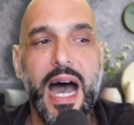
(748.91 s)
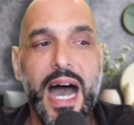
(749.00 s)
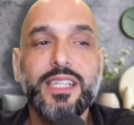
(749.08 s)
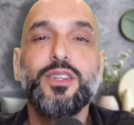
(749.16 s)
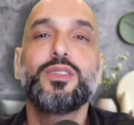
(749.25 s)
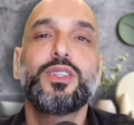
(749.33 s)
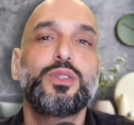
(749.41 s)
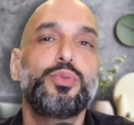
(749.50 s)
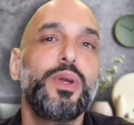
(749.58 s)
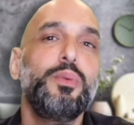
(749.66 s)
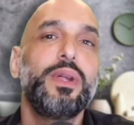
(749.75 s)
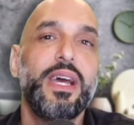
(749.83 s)
I don't
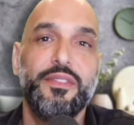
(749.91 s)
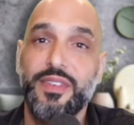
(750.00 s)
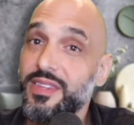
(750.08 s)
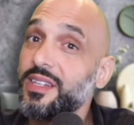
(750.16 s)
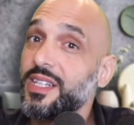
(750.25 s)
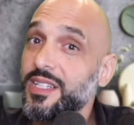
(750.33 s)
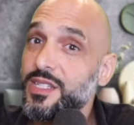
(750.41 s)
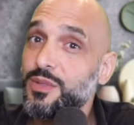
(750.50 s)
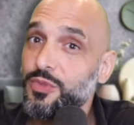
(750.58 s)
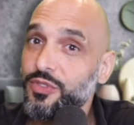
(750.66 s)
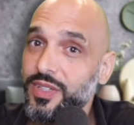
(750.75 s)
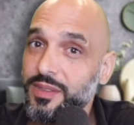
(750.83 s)
agree with everything in this
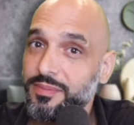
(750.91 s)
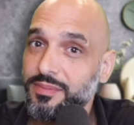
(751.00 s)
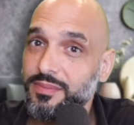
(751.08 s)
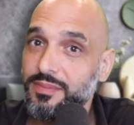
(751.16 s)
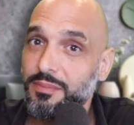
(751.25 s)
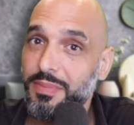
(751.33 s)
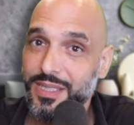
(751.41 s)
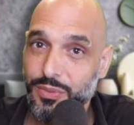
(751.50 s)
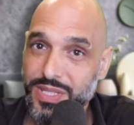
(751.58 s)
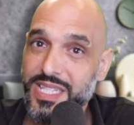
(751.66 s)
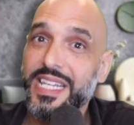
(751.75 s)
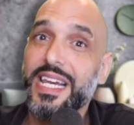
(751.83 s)
movie. But the
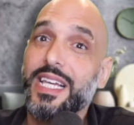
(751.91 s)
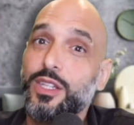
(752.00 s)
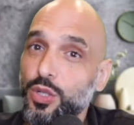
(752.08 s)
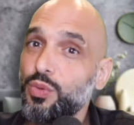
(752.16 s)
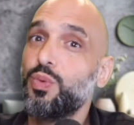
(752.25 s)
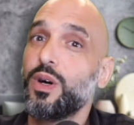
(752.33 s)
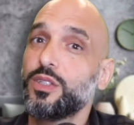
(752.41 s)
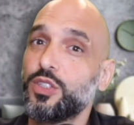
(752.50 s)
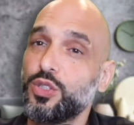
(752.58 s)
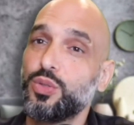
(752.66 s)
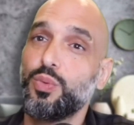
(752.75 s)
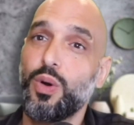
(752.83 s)
reason that I do
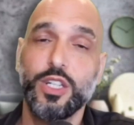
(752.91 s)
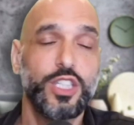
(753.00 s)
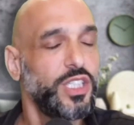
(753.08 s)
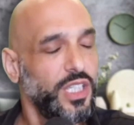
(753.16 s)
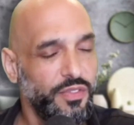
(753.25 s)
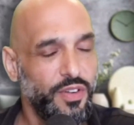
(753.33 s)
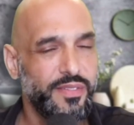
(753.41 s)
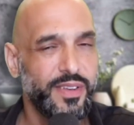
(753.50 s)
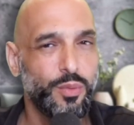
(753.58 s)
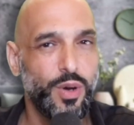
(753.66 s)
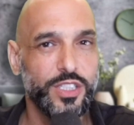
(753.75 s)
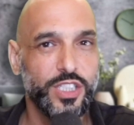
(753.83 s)
want you to watch it, if you
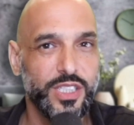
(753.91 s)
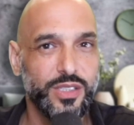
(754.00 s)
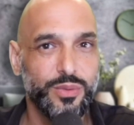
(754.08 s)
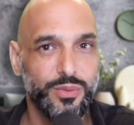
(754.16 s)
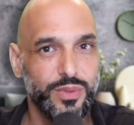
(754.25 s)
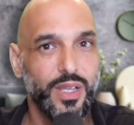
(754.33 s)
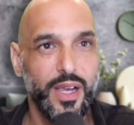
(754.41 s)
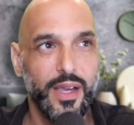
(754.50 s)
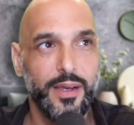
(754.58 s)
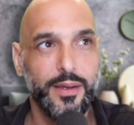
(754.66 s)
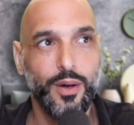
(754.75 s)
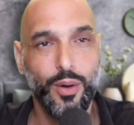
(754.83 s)
haven't watched it
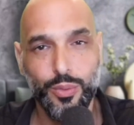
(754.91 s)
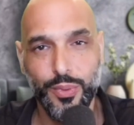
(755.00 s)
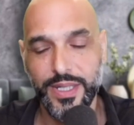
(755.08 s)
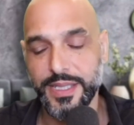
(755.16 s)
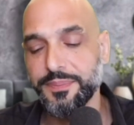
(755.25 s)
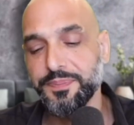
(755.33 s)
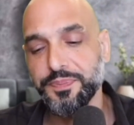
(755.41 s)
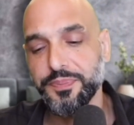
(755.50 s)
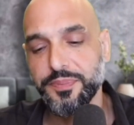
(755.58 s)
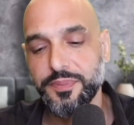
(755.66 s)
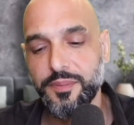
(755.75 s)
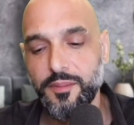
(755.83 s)
already,
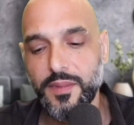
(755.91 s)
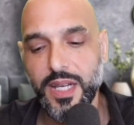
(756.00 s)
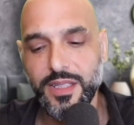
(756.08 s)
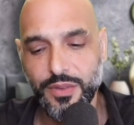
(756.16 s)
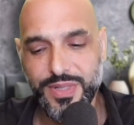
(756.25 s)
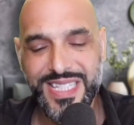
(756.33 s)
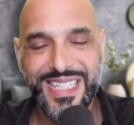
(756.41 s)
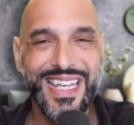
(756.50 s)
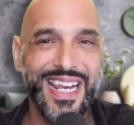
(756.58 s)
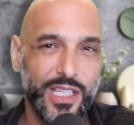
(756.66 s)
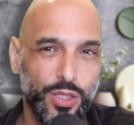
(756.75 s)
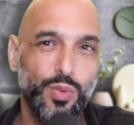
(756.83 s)
the reason
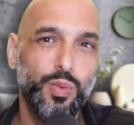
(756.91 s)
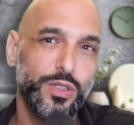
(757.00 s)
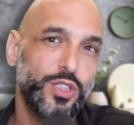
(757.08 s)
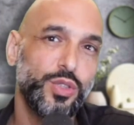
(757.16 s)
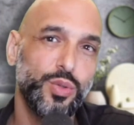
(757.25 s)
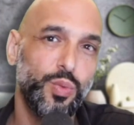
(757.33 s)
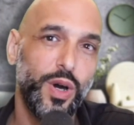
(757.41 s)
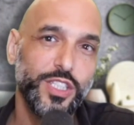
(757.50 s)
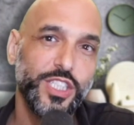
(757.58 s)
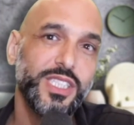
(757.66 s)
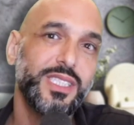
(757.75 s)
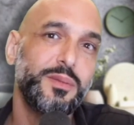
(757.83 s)
that I do want you to
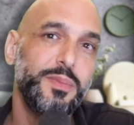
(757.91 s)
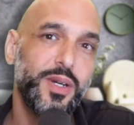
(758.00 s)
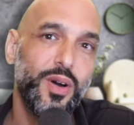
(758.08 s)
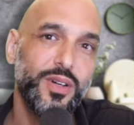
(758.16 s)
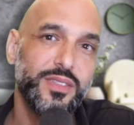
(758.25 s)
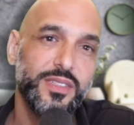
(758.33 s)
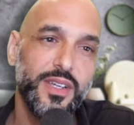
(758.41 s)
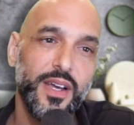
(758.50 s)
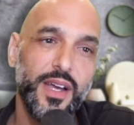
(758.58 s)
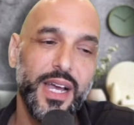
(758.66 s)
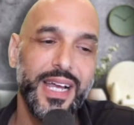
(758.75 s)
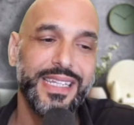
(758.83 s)
watch it is because
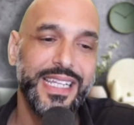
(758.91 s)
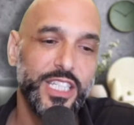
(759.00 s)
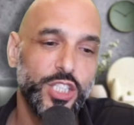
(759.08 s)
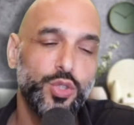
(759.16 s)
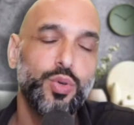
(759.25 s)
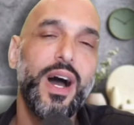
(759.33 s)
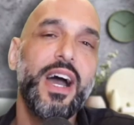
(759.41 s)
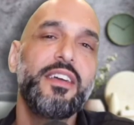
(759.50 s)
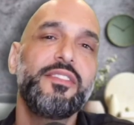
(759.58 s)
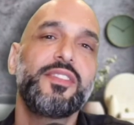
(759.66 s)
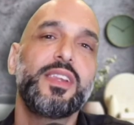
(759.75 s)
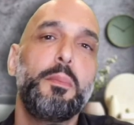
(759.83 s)
they
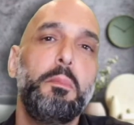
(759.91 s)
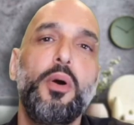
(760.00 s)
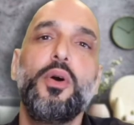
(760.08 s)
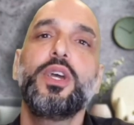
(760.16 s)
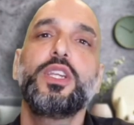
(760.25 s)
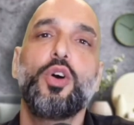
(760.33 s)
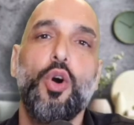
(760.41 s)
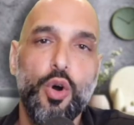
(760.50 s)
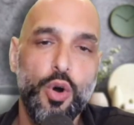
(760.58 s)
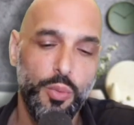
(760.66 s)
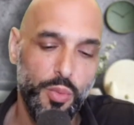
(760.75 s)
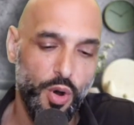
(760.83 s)
drive the point
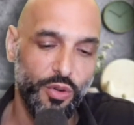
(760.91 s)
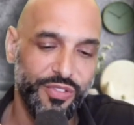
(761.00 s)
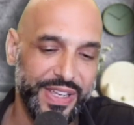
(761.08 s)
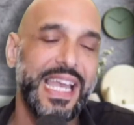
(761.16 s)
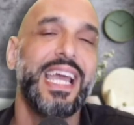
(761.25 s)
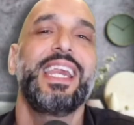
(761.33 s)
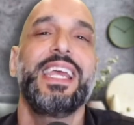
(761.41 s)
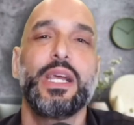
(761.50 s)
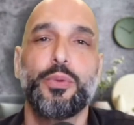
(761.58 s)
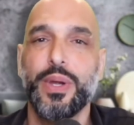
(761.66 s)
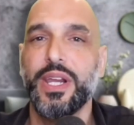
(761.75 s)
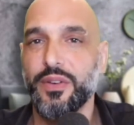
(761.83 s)
home of
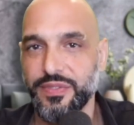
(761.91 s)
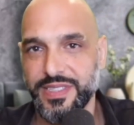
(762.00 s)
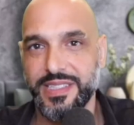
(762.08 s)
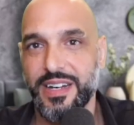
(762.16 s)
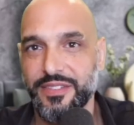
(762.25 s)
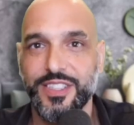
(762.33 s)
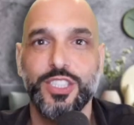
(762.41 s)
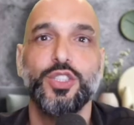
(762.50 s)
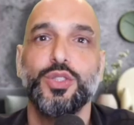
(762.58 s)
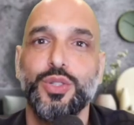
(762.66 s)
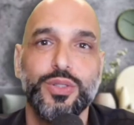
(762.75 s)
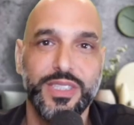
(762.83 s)
getting rid of stuff
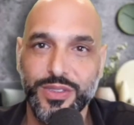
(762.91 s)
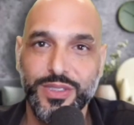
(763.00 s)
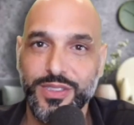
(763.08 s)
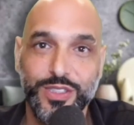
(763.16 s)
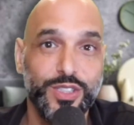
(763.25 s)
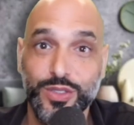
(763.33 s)
that you don't